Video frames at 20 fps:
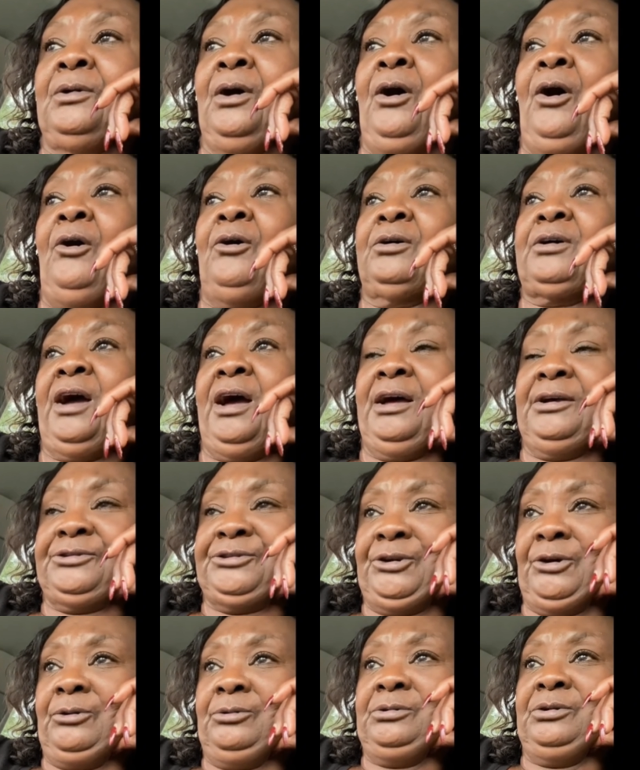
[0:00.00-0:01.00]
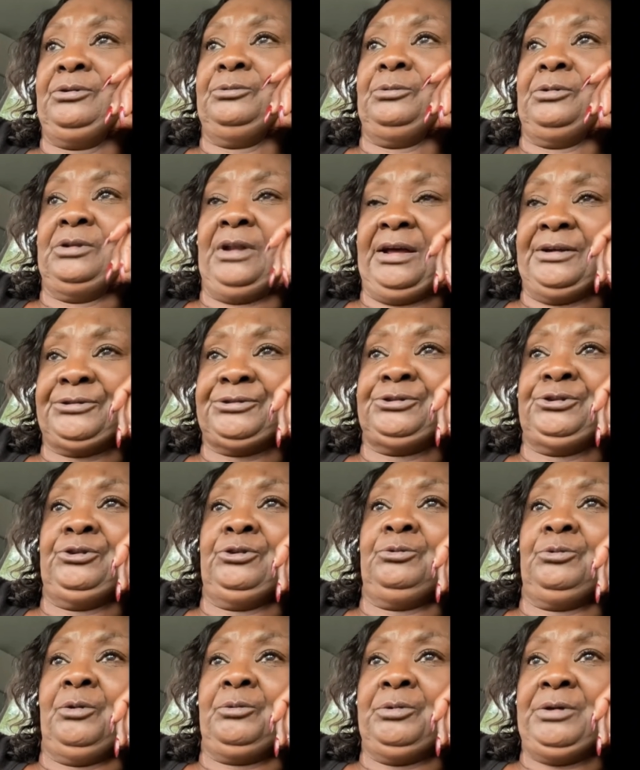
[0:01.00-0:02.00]
Okay, so let's do
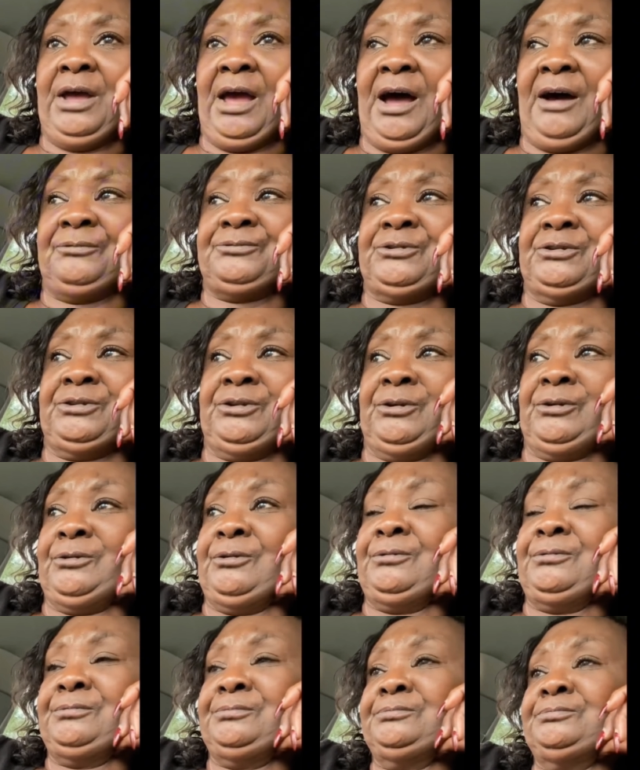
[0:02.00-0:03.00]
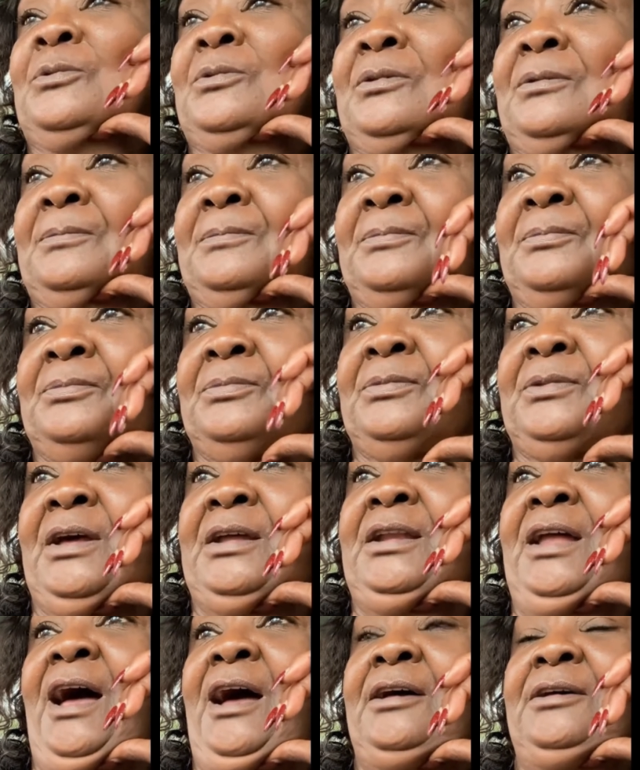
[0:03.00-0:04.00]
what we have to do.
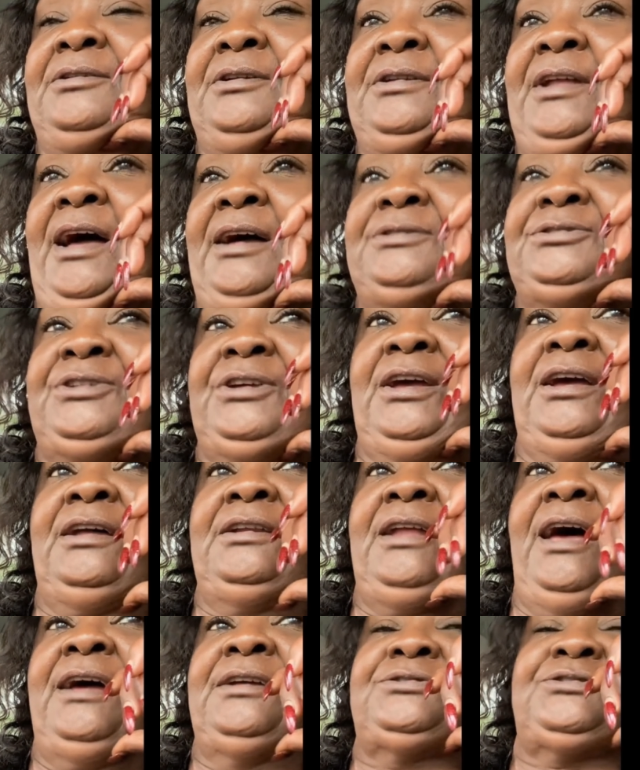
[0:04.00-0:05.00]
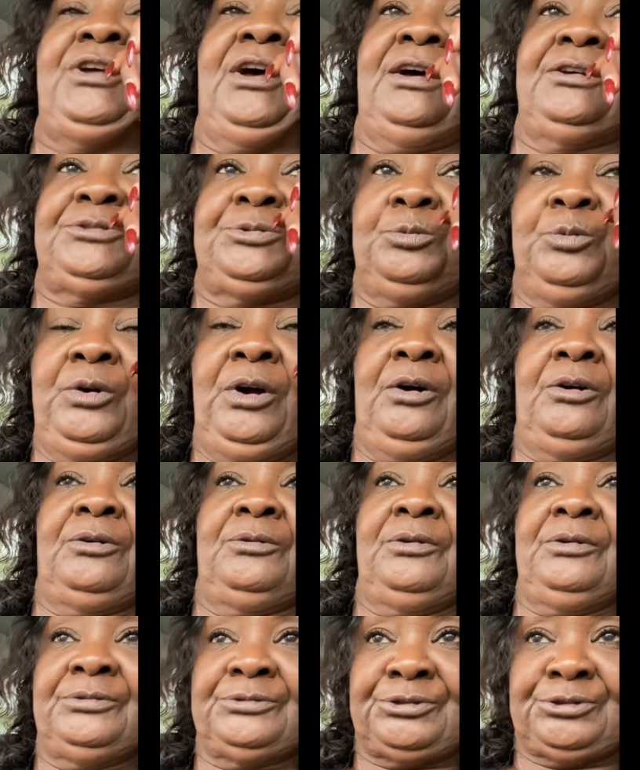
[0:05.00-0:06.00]
And that and that D N A test
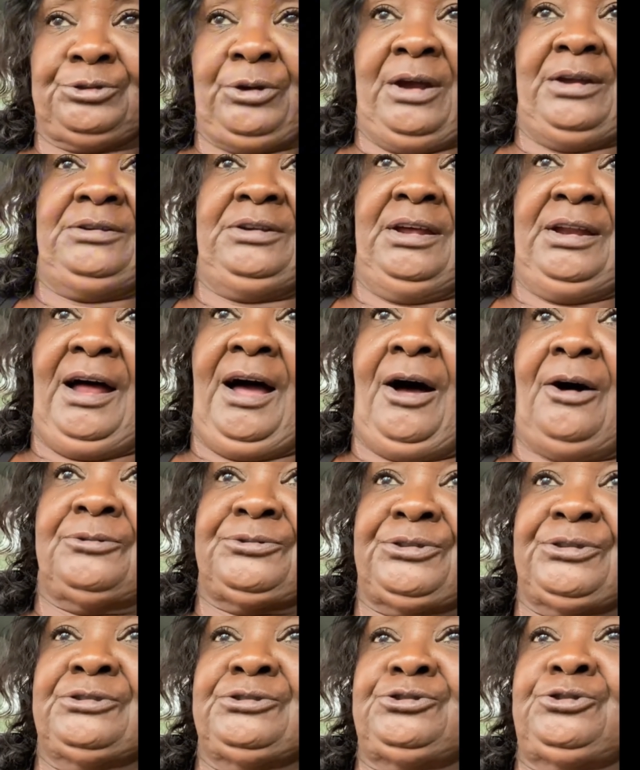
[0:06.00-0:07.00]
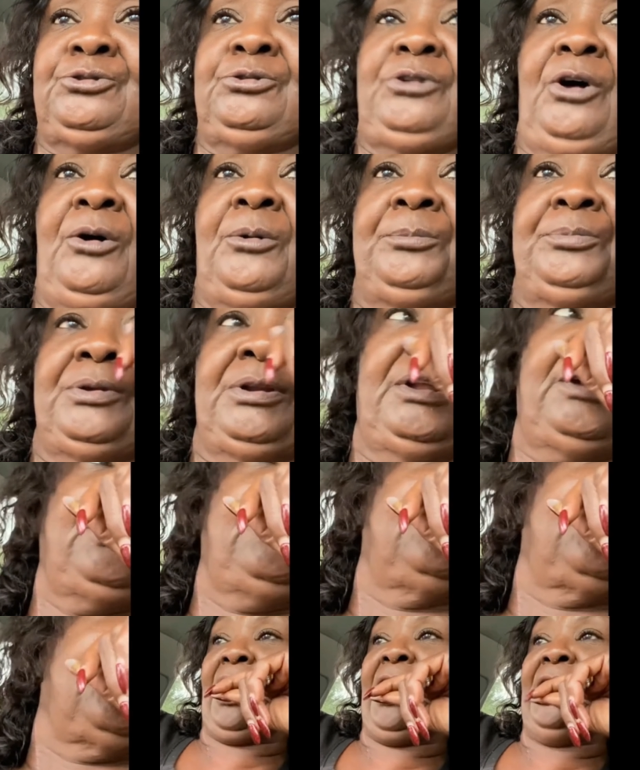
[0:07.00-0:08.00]
will straighten it out since you don't believe
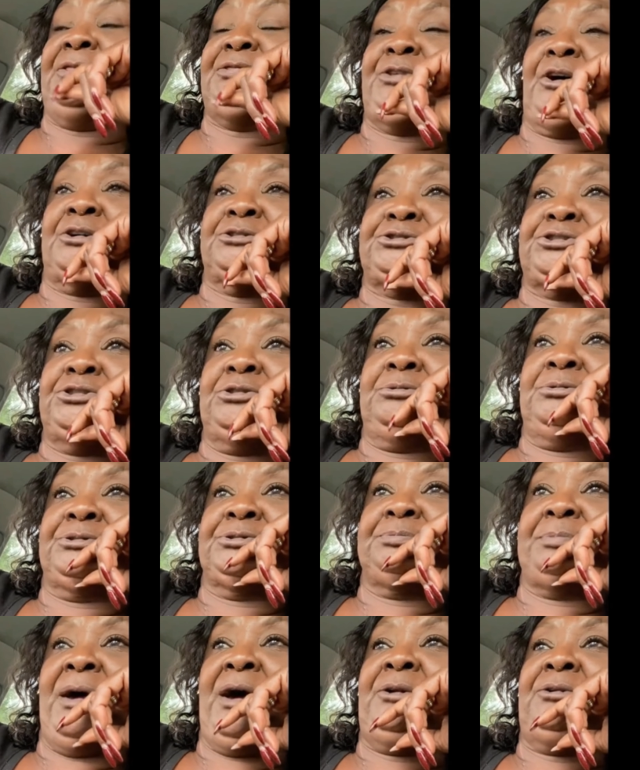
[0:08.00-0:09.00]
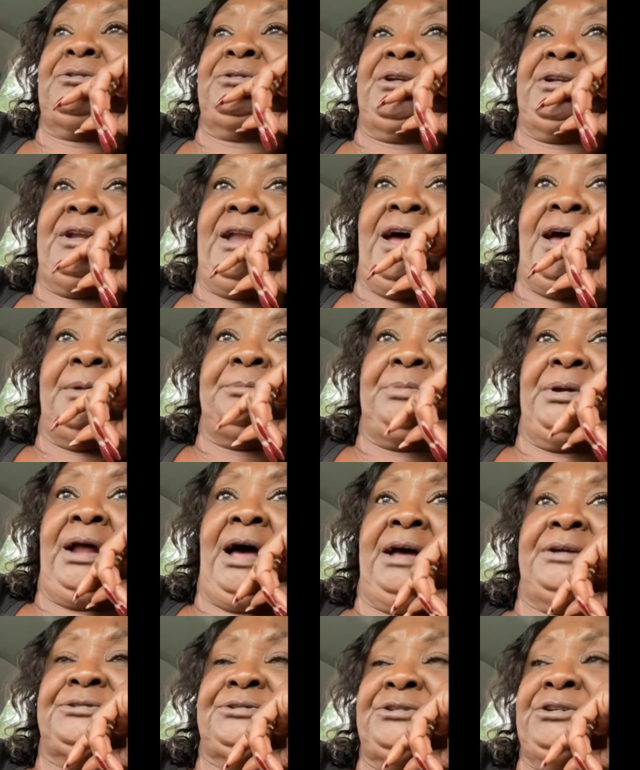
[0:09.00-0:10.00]
it. I thought you was better than that, but
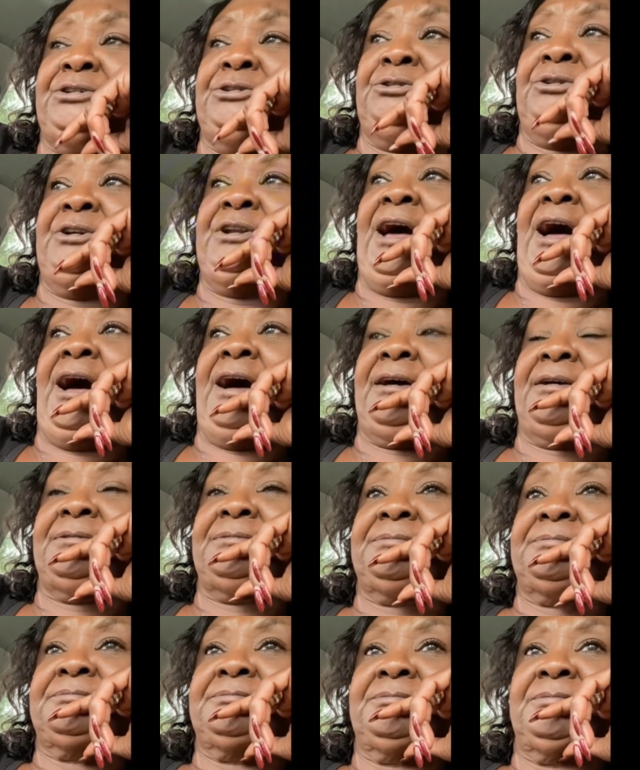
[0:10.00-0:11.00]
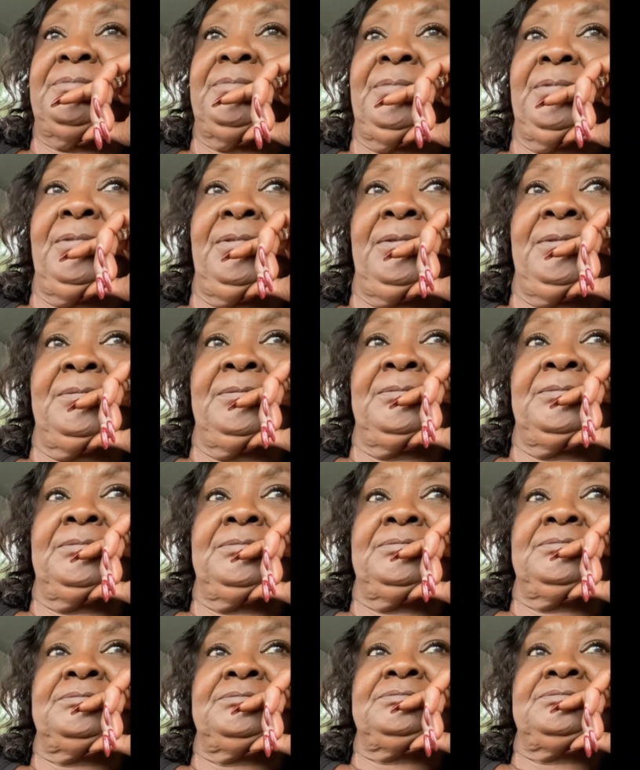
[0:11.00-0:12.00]
I see you're not. stand up
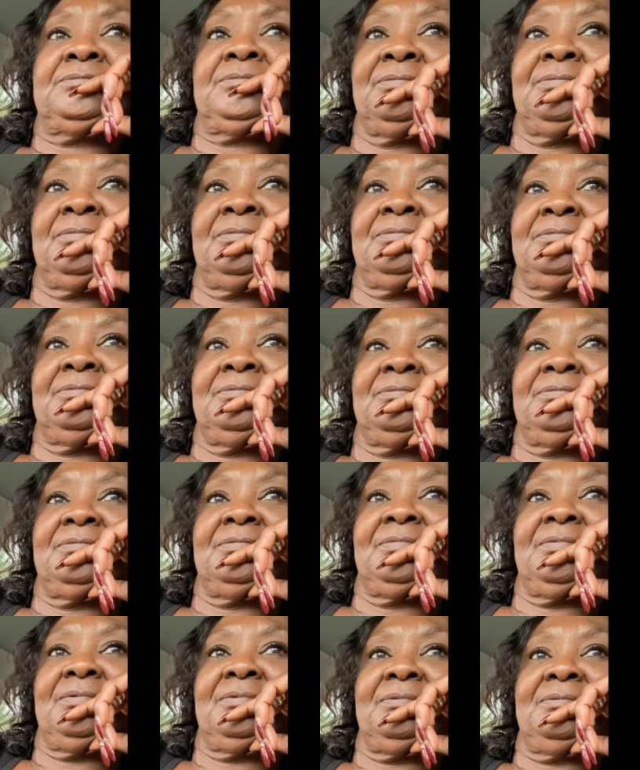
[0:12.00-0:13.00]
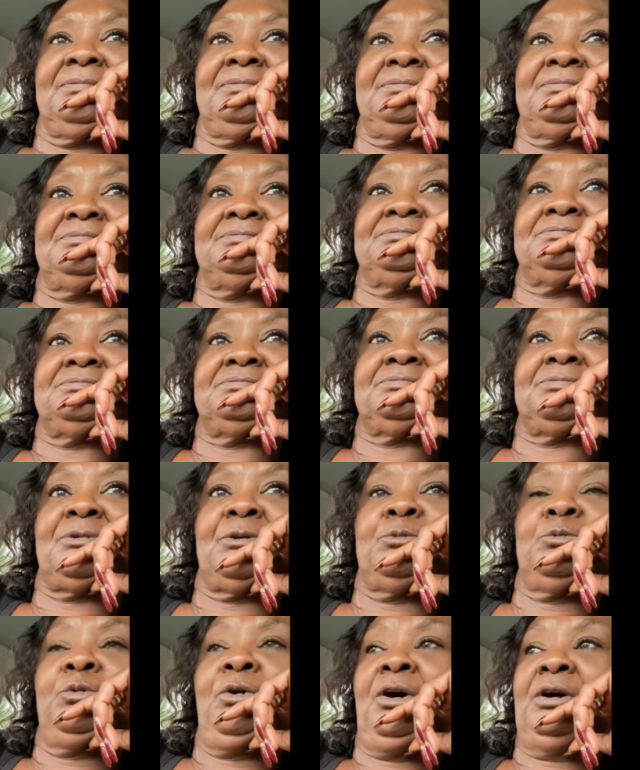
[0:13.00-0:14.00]
now. A stand up for what it's supposed to.
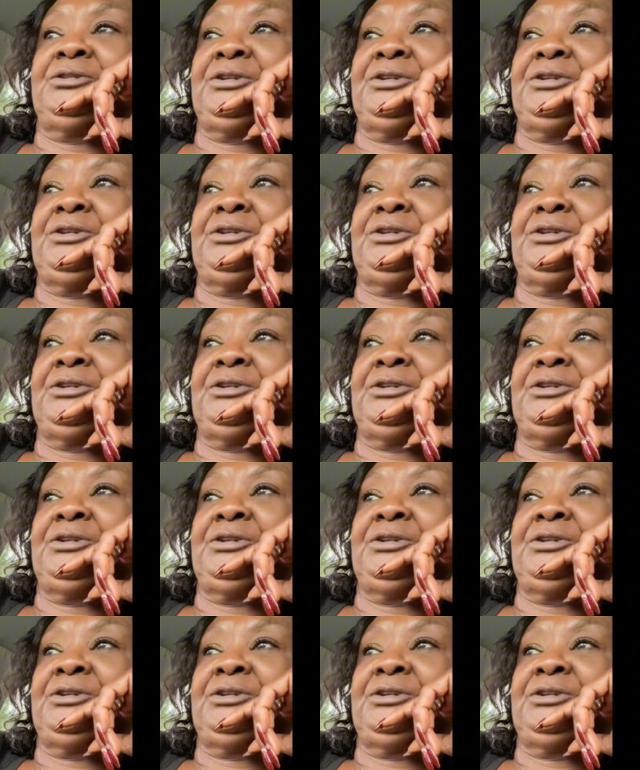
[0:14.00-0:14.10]
Well now.